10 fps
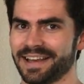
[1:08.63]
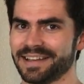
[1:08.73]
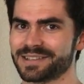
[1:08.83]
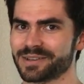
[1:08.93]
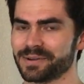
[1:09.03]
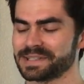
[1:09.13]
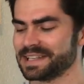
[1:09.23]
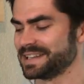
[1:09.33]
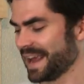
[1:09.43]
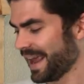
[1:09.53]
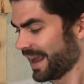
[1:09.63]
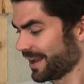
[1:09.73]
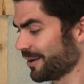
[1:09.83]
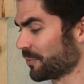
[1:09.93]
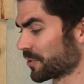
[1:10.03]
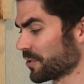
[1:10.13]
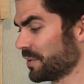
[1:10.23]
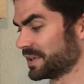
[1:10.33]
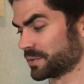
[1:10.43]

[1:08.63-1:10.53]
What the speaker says: And so today we're going